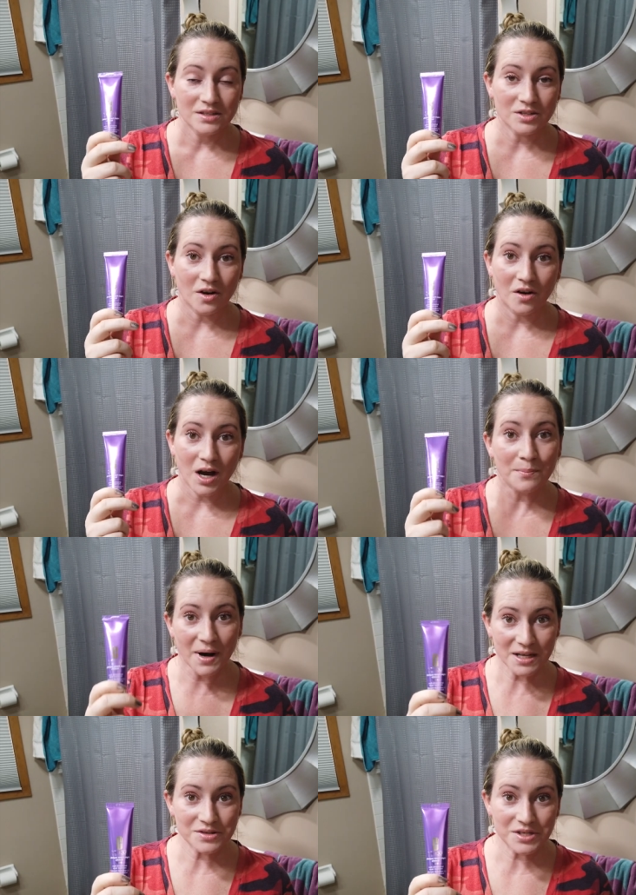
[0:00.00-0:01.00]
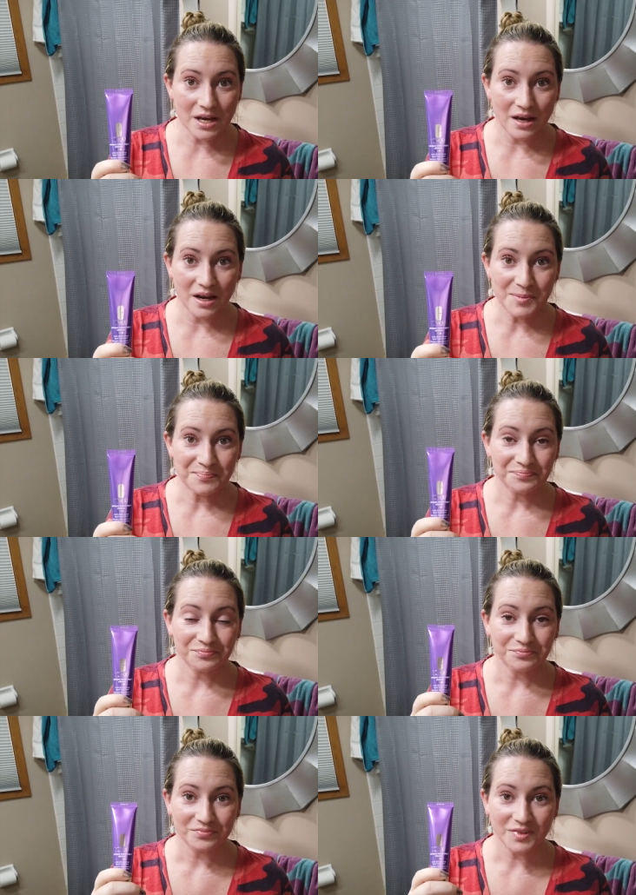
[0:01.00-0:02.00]
So I must say,
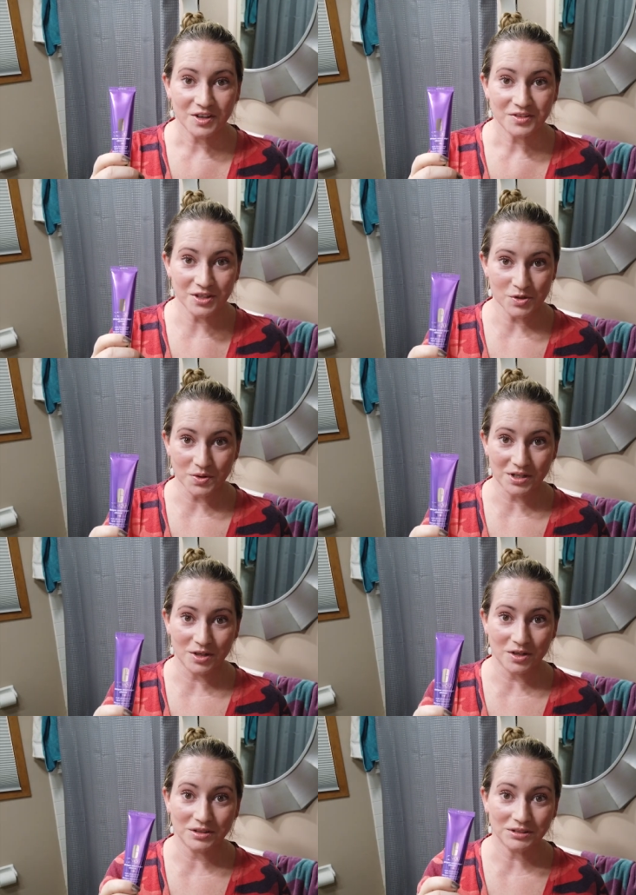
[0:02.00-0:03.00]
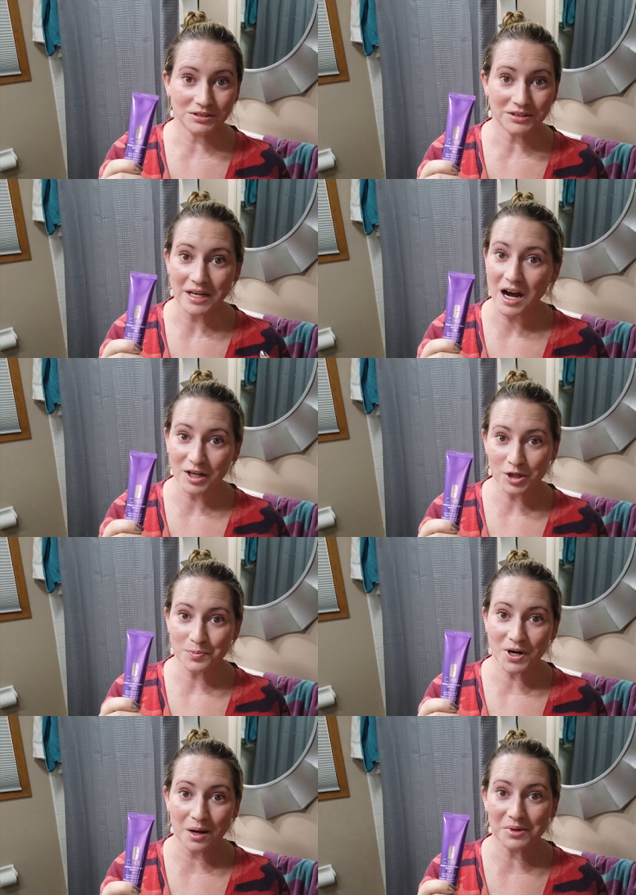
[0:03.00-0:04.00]
this one, they
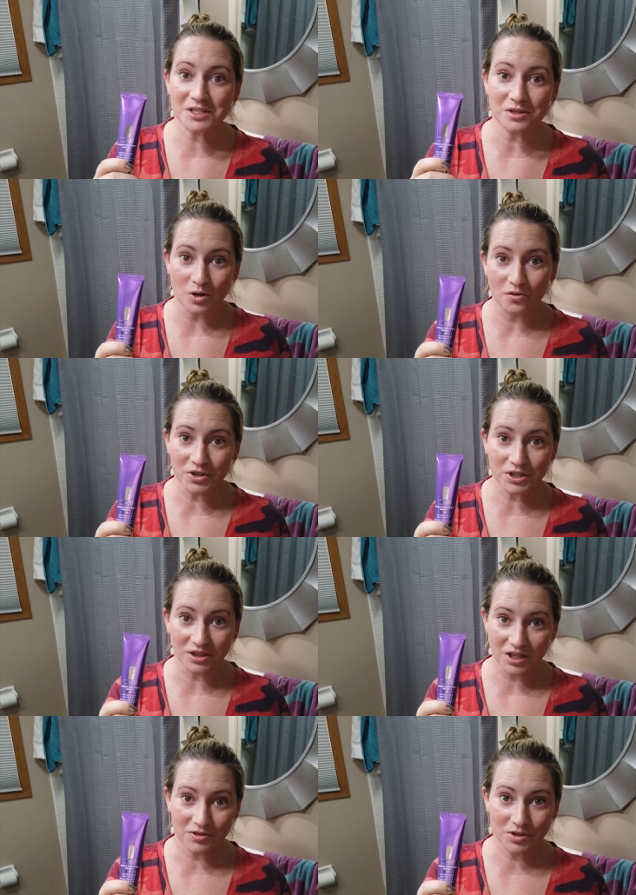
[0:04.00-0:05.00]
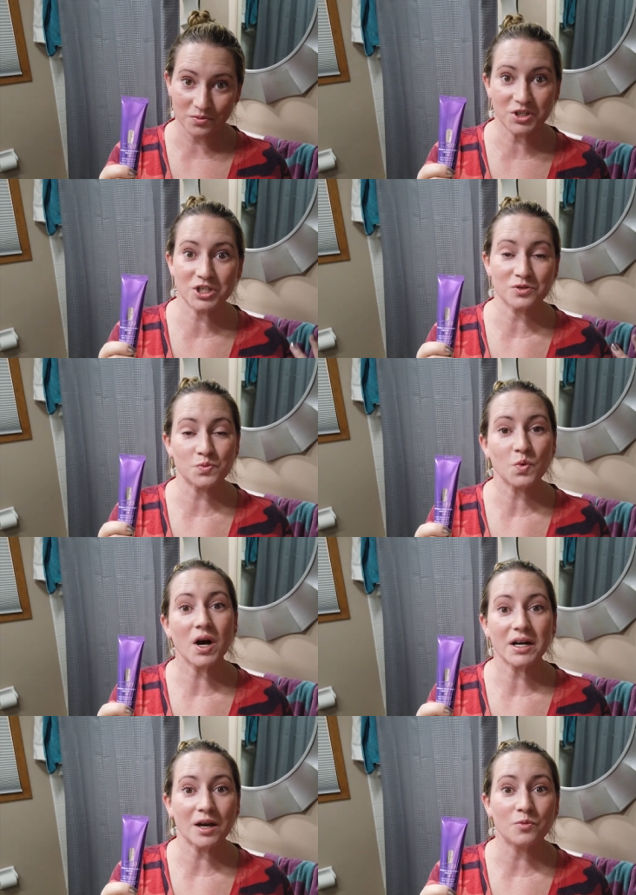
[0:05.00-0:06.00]
underpromised and overdelivered, which is
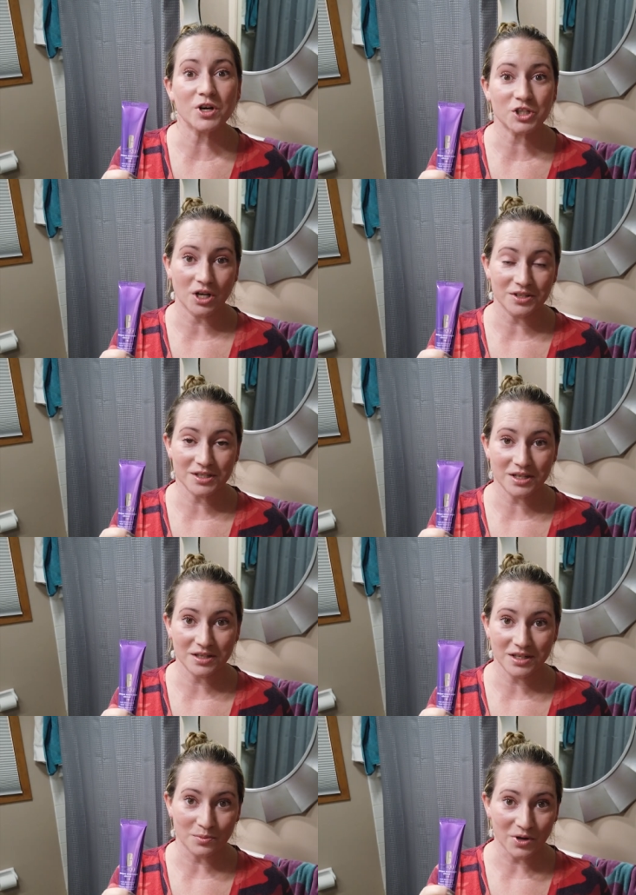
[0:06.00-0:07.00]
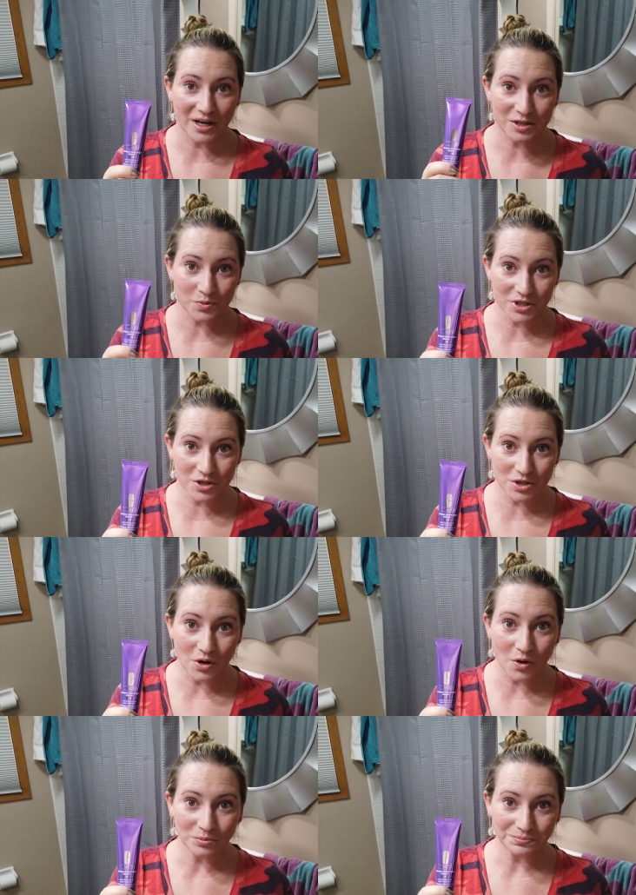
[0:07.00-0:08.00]
what I wish all skincare brands would
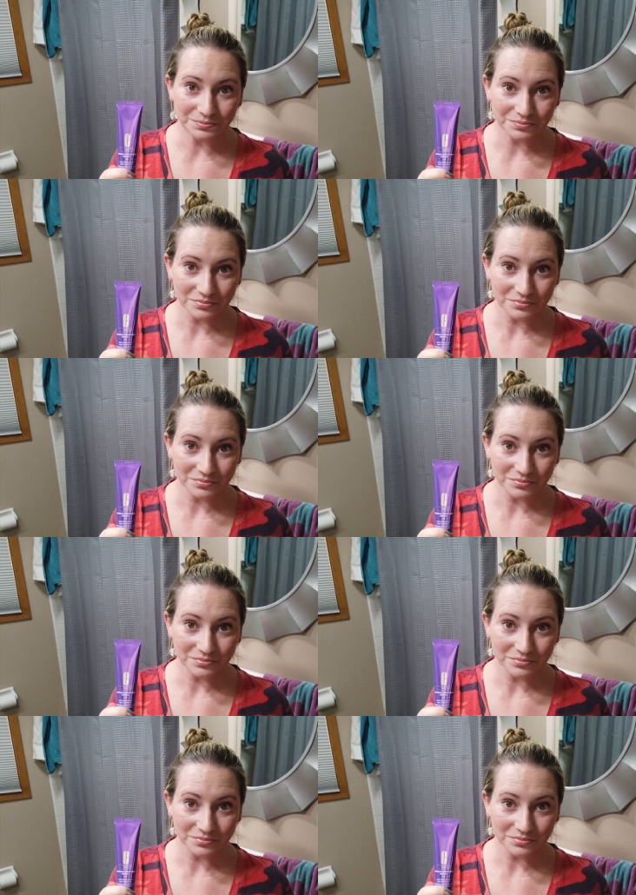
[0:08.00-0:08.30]
do.